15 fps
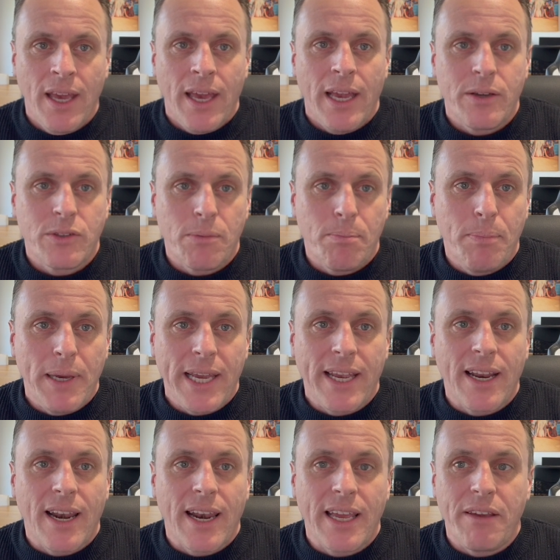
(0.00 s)
It was a big
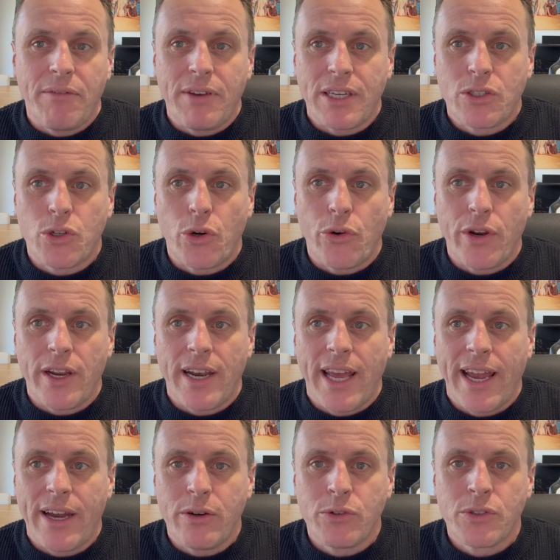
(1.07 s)
late Victorian
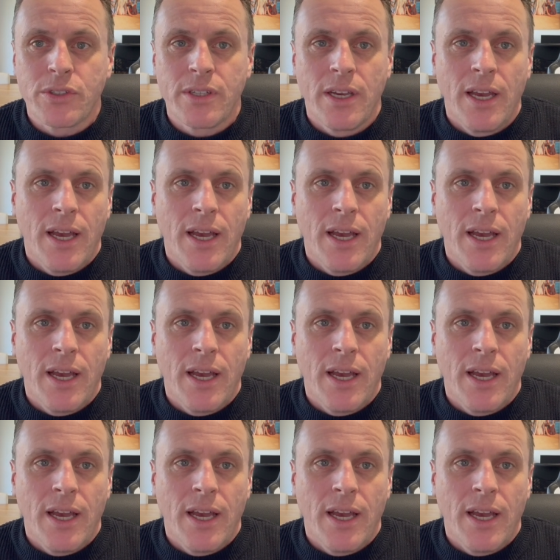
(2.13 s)
house,